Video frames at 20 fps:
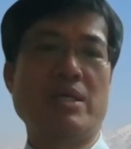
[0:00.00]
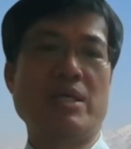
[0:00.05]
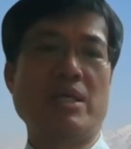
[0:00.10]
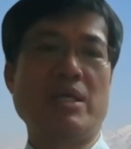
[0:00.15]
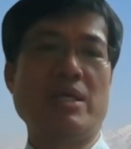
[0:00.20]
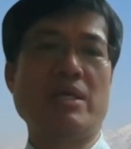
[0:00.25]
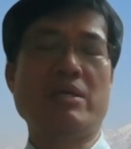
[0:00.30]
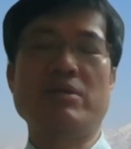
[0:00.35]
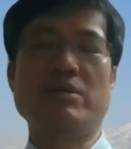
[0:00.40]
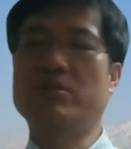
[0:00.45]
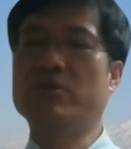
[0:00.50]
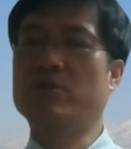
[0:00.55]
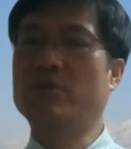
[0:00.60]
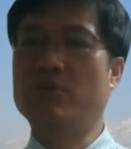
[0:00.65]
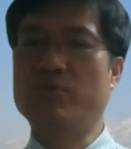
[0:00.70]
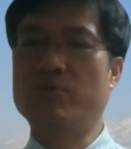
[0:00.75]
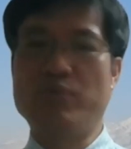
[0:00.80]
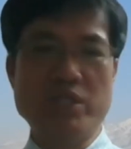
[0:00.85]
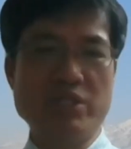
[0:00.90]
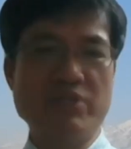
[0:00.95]
okay, like a
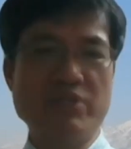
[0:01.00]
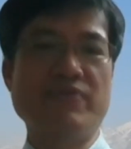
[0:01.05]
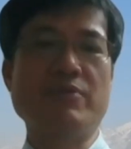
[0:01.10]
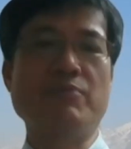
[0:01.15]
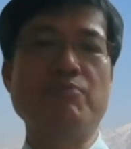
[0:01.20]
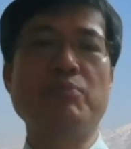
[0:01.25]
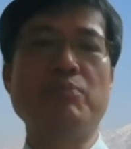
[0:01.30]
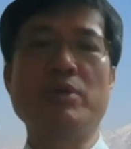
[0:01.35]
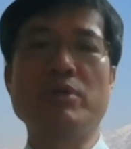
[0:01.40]
risk from